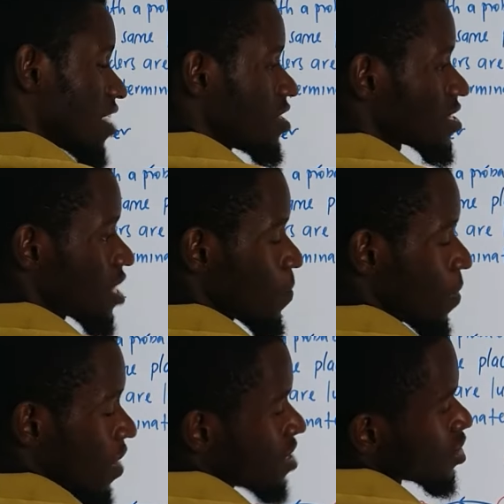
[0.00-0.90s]
at this
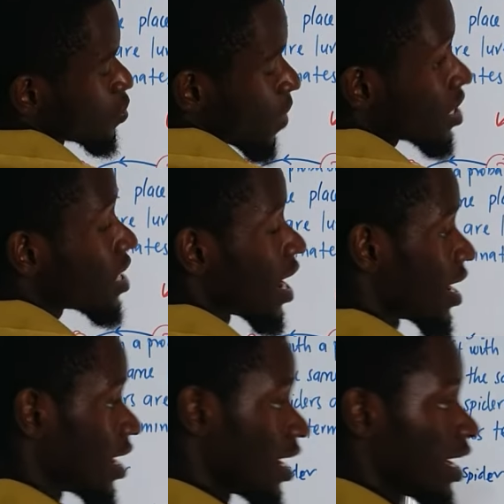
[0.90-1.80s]
step here there is a spider.
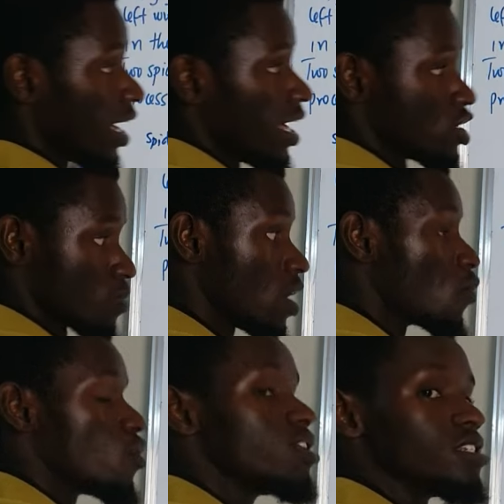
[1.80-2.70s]
A spider
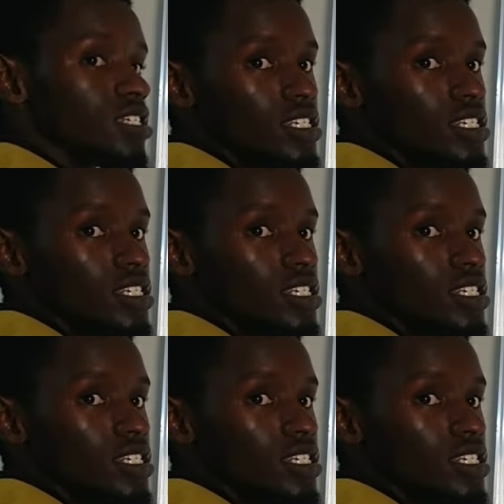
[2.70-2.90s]
will eat